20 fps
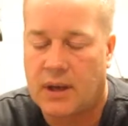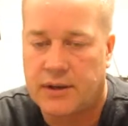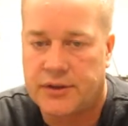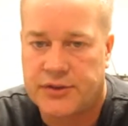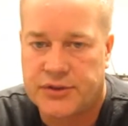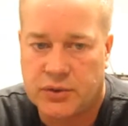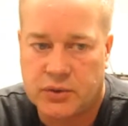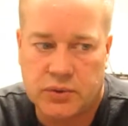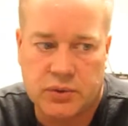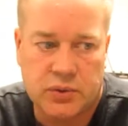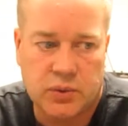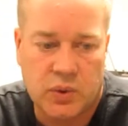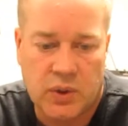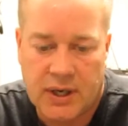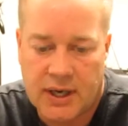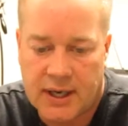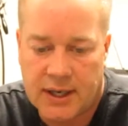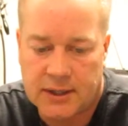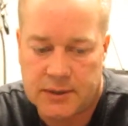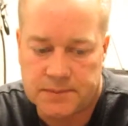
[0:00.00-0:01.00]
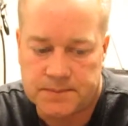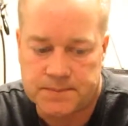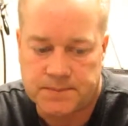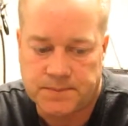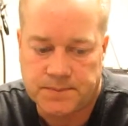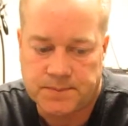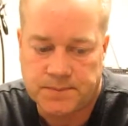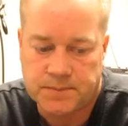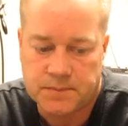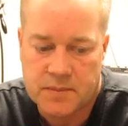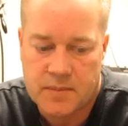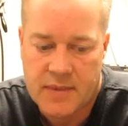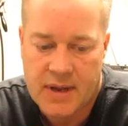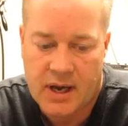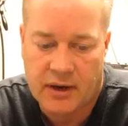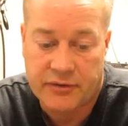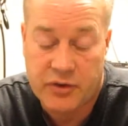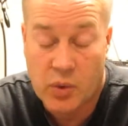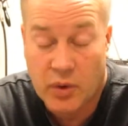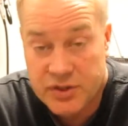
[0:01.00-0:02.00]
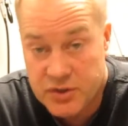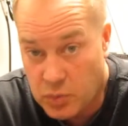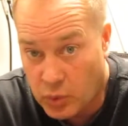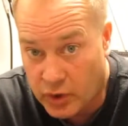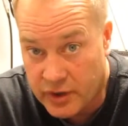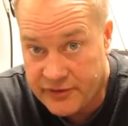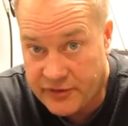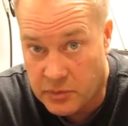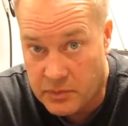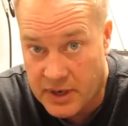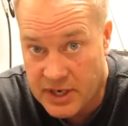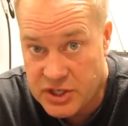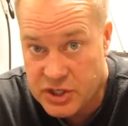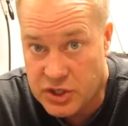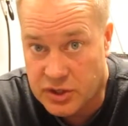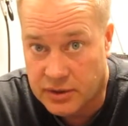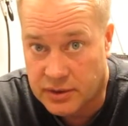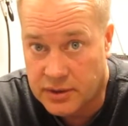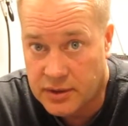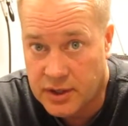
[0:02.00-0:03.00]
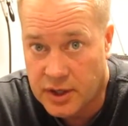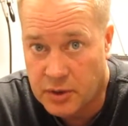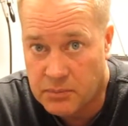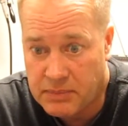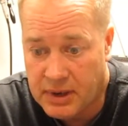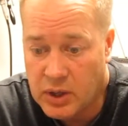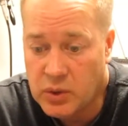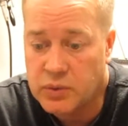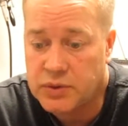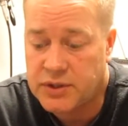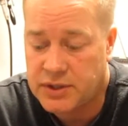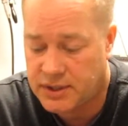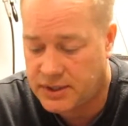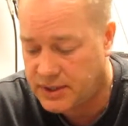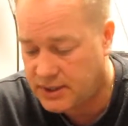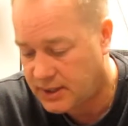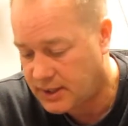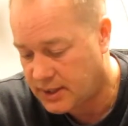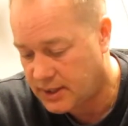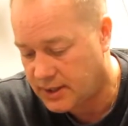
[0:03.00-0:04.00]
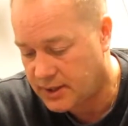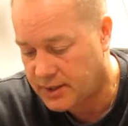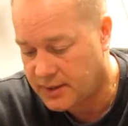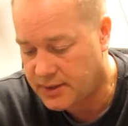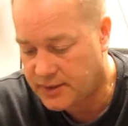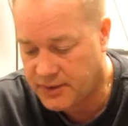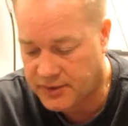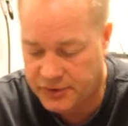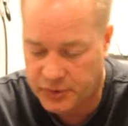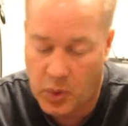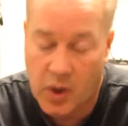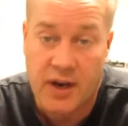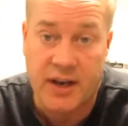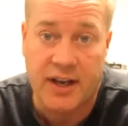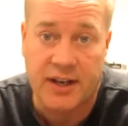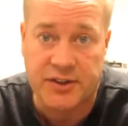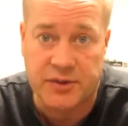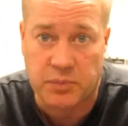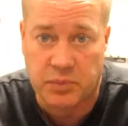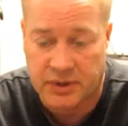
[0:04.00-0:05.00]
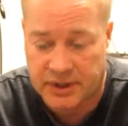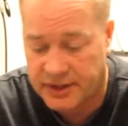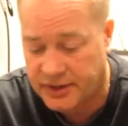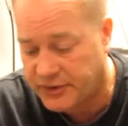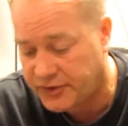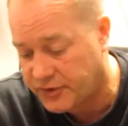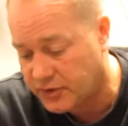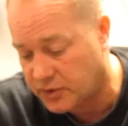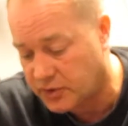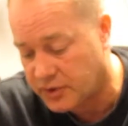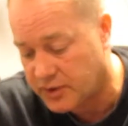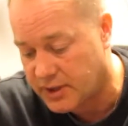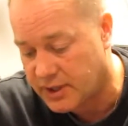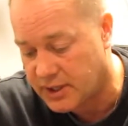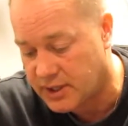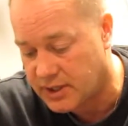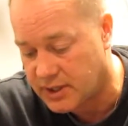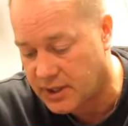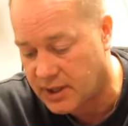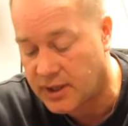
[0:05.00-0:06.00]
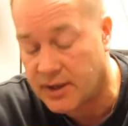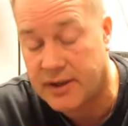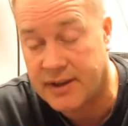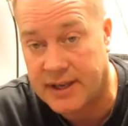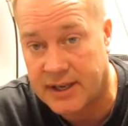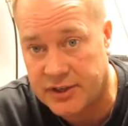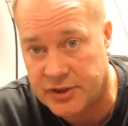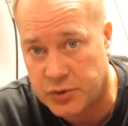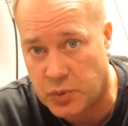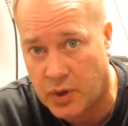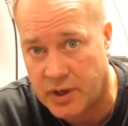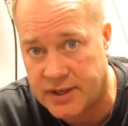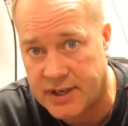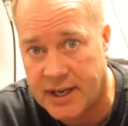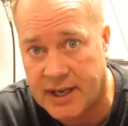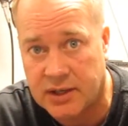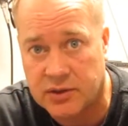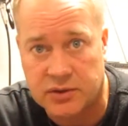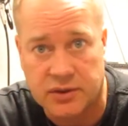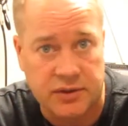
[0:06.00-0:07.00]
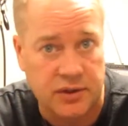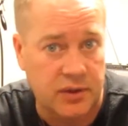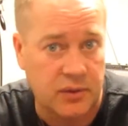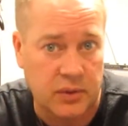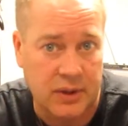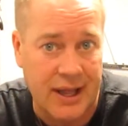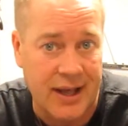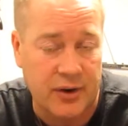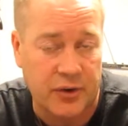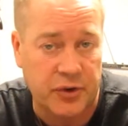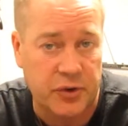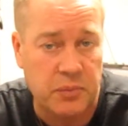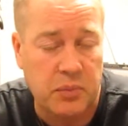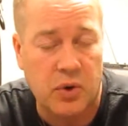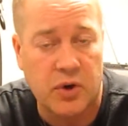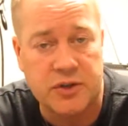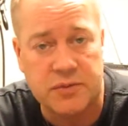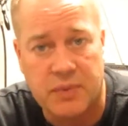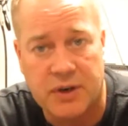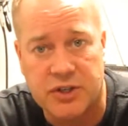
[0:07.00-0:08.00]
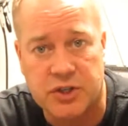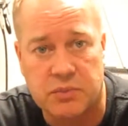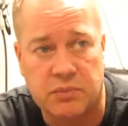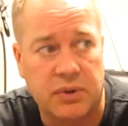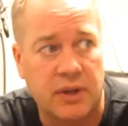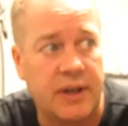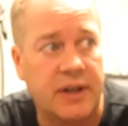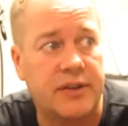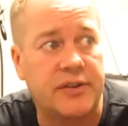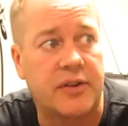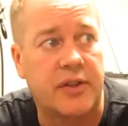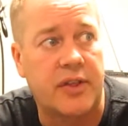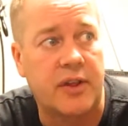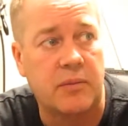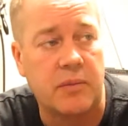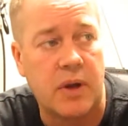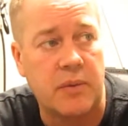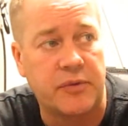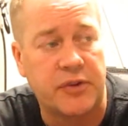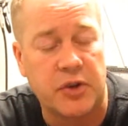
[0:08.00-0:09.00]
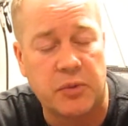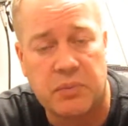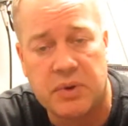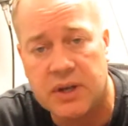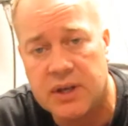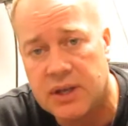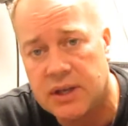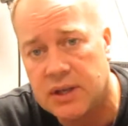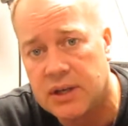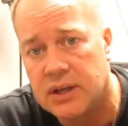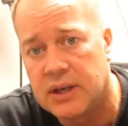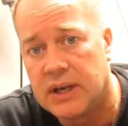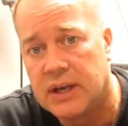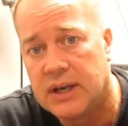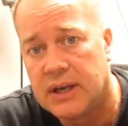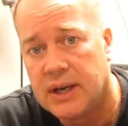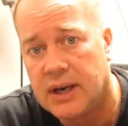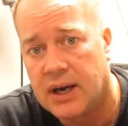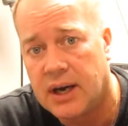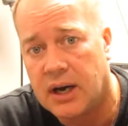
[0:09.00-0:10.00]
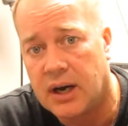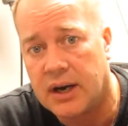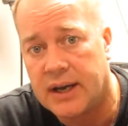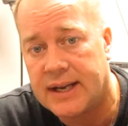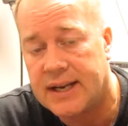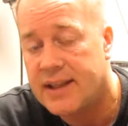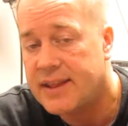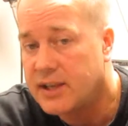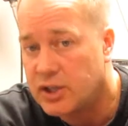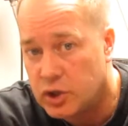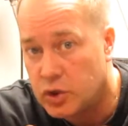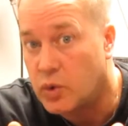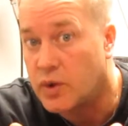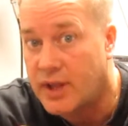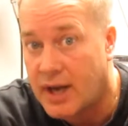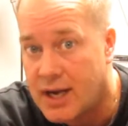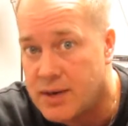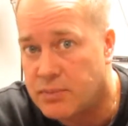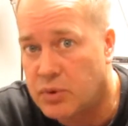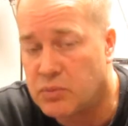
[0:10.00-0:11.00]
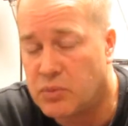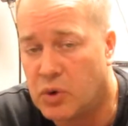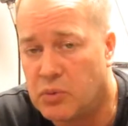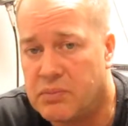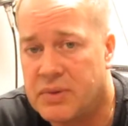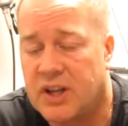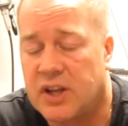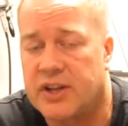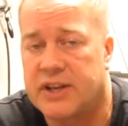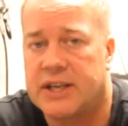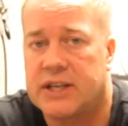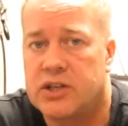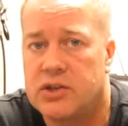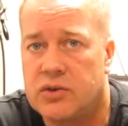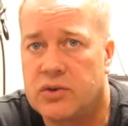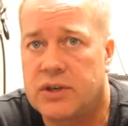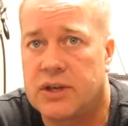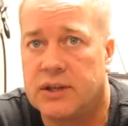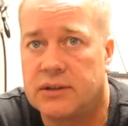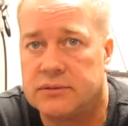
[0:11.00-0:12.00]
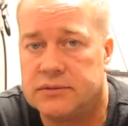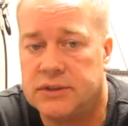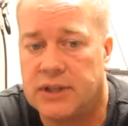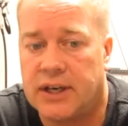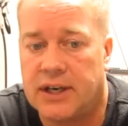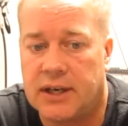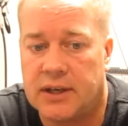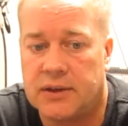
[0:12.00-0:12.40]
So now, if you want some more information about the swan neck splints or the anti-swan neck, lateral supports, pressure plates, thumb MCP, anything to do with hypermobility, you can